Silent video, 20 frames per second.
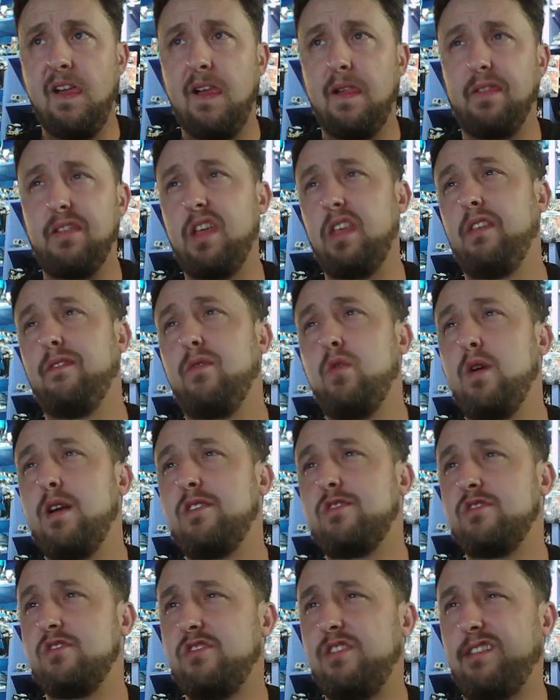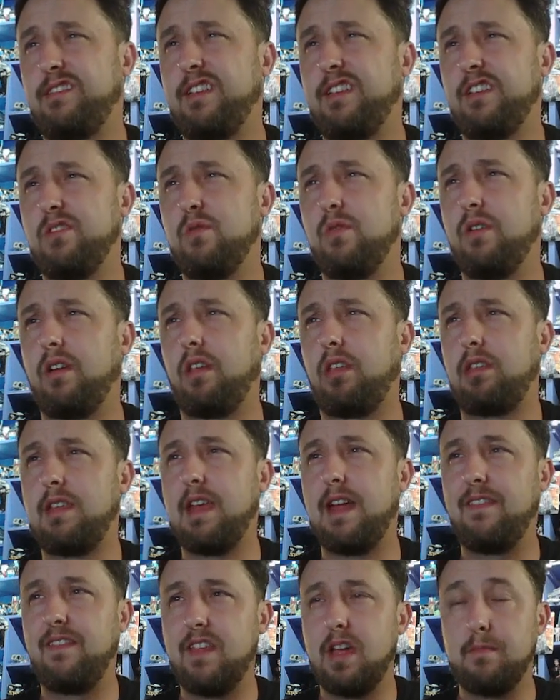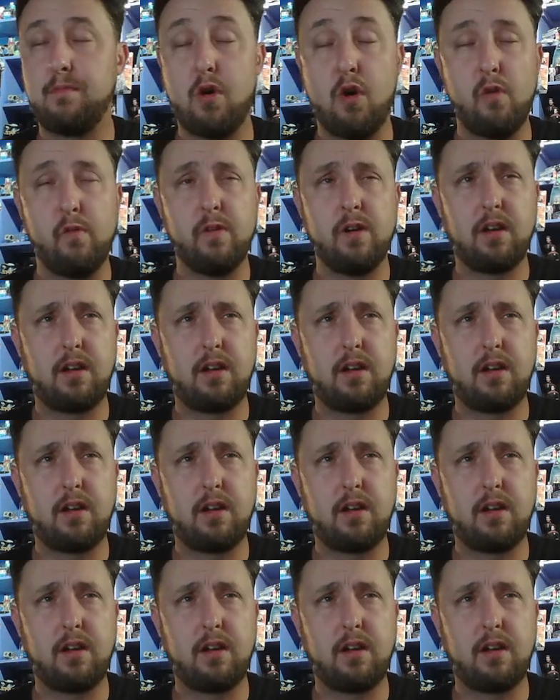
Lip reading: Now the Voyager just doesn't want to send them over